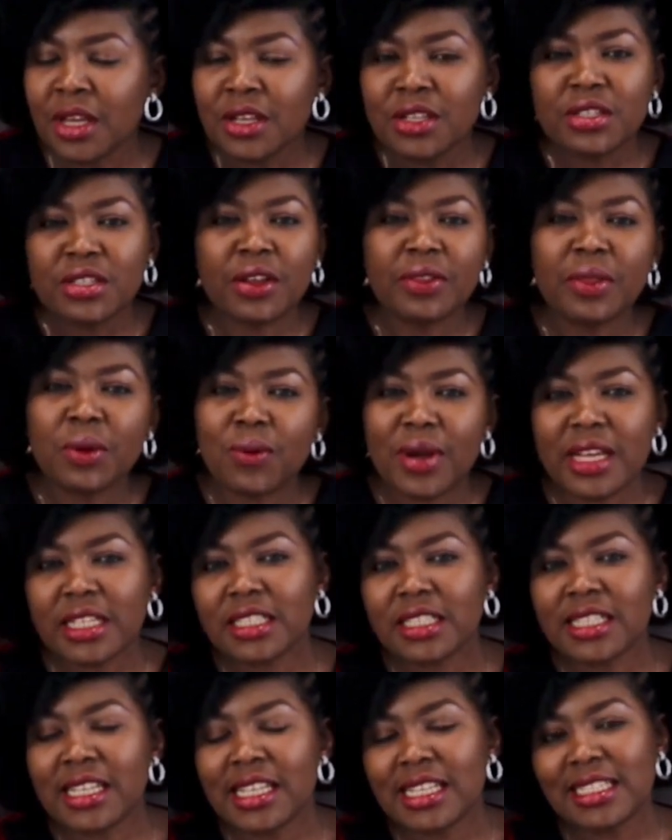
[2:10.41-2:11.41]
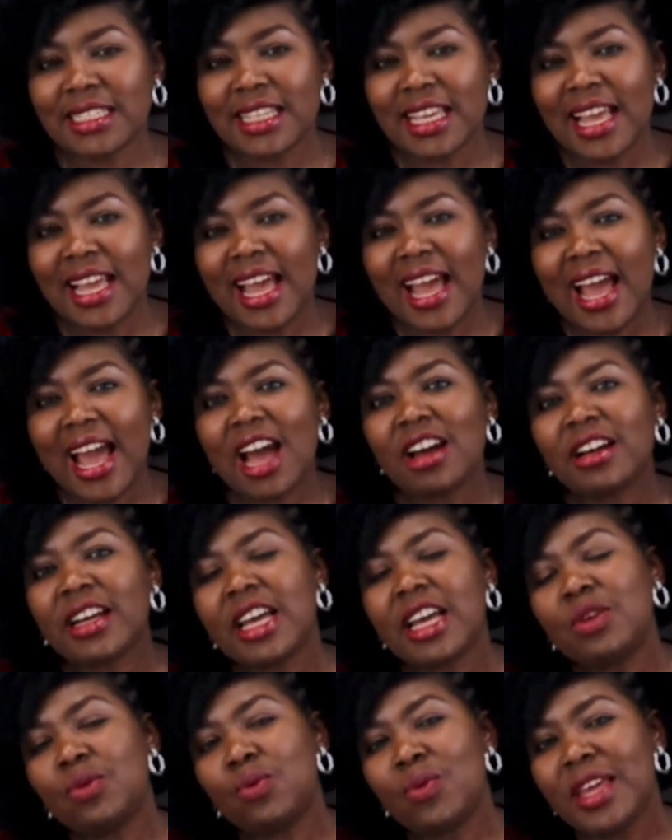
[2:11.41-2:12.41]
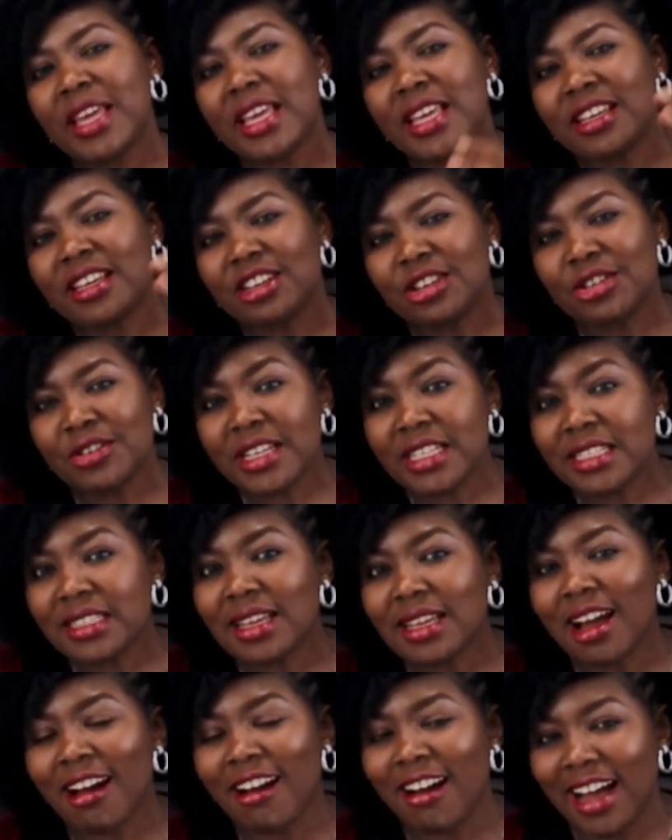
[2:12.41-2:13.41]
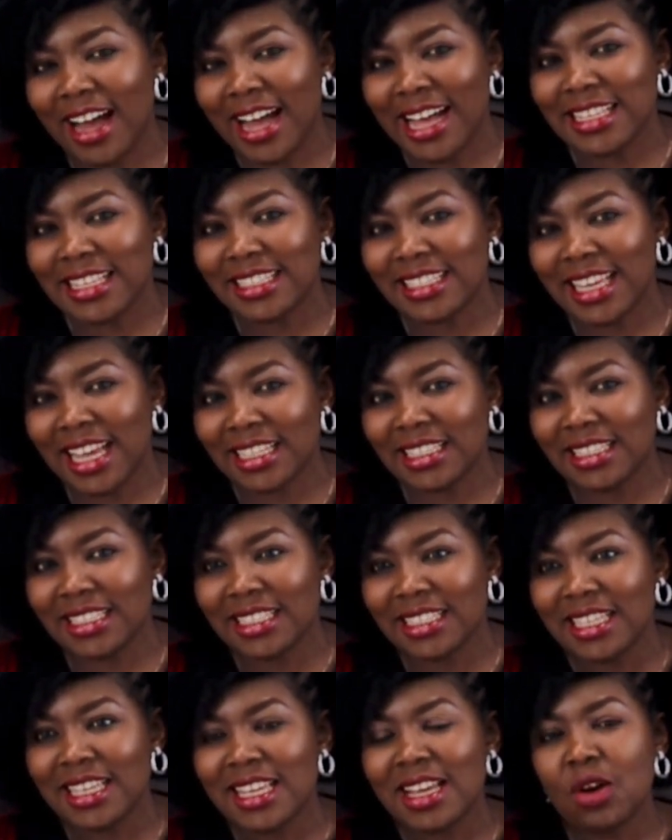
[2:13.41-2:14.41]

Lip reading: So the question is, how can we increase our assets